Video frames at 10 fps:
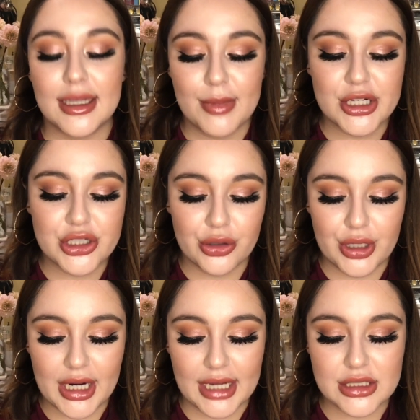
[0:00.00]
thing I'm going to show you
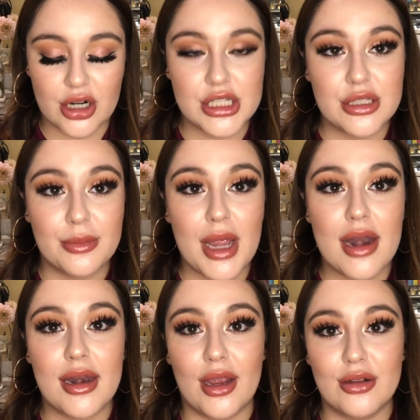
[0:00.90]
guys are some
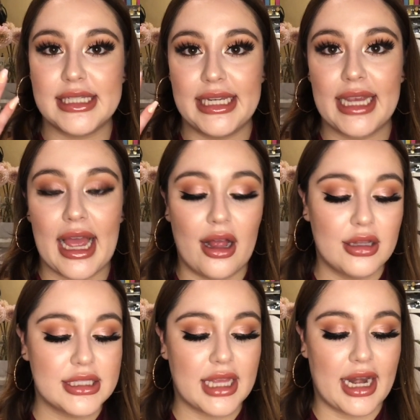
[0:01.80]
nail
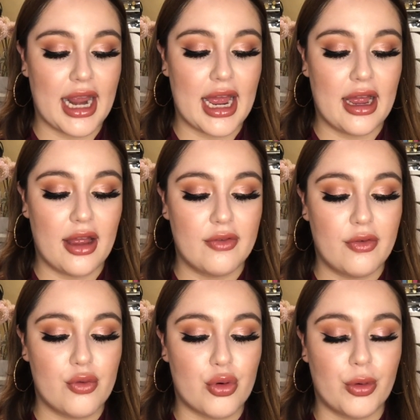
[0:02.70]
decals that I have
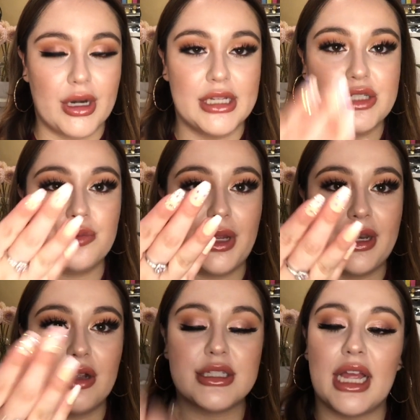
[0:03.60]
for when I do my
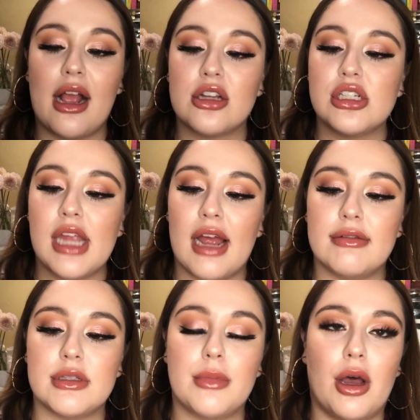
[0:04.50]
nails. I actually
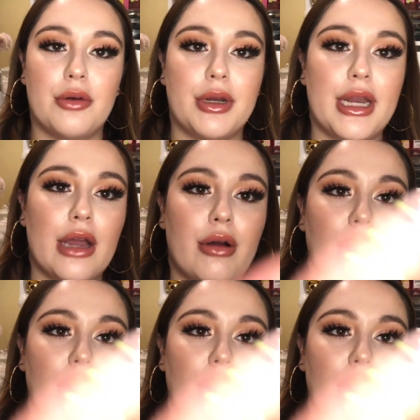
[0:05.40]
have some on right now.